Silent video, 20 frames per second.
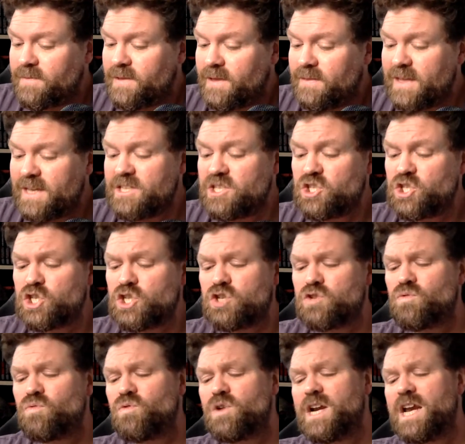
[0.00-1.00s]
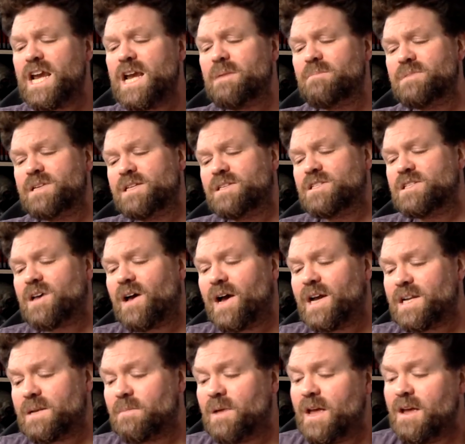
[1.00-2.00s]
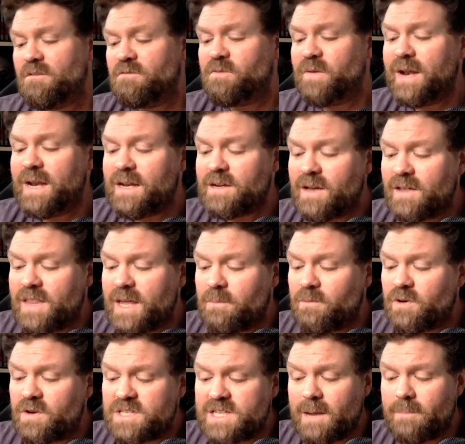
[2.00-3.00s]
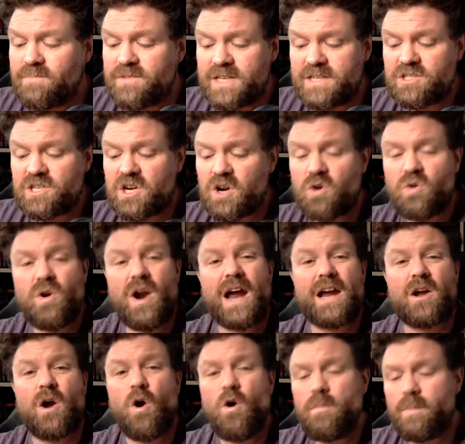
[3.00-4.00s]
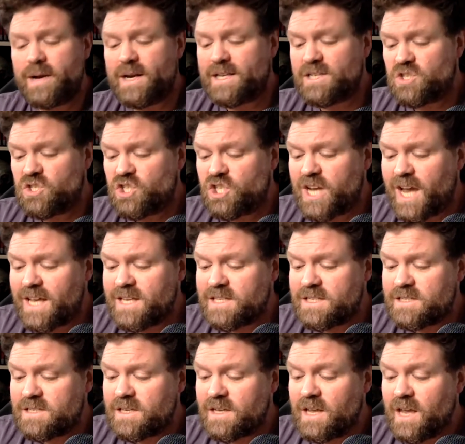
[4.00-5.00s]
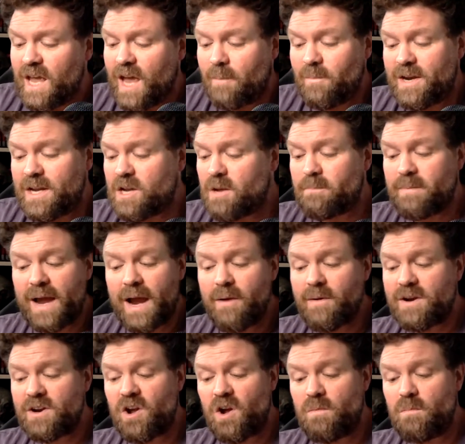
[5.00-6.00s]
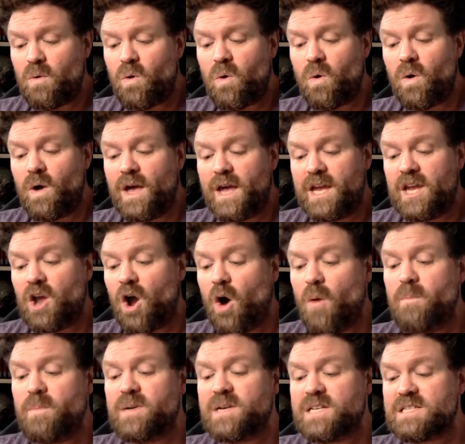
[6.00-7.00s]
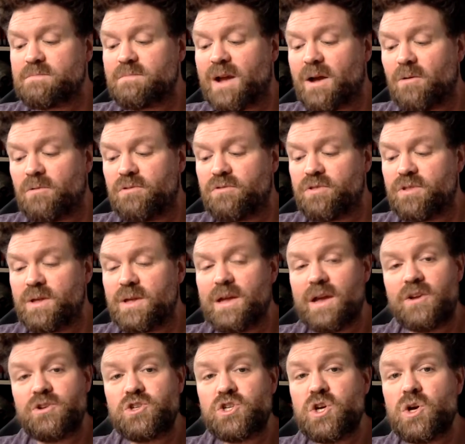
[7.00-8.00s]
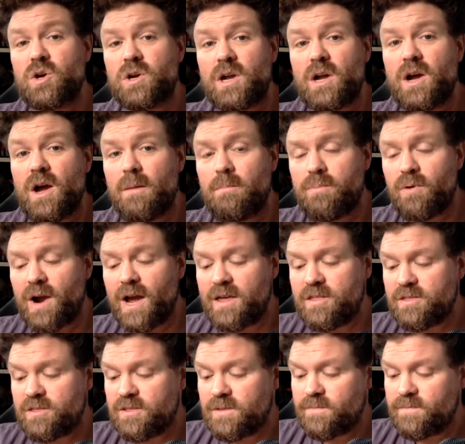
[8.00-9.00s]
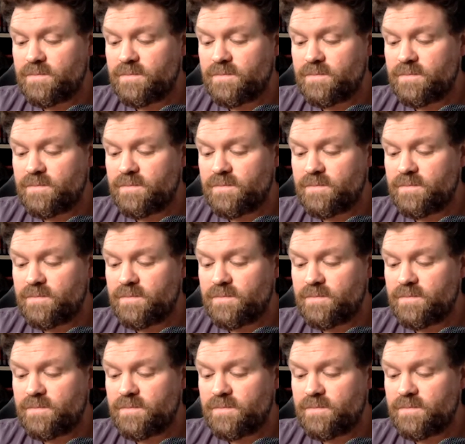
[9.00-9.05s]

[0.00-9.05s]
They screamed inside him, feeling like they were attempting to crack open his chest. And when he could bear it no more, he opened his mouth and took a breath.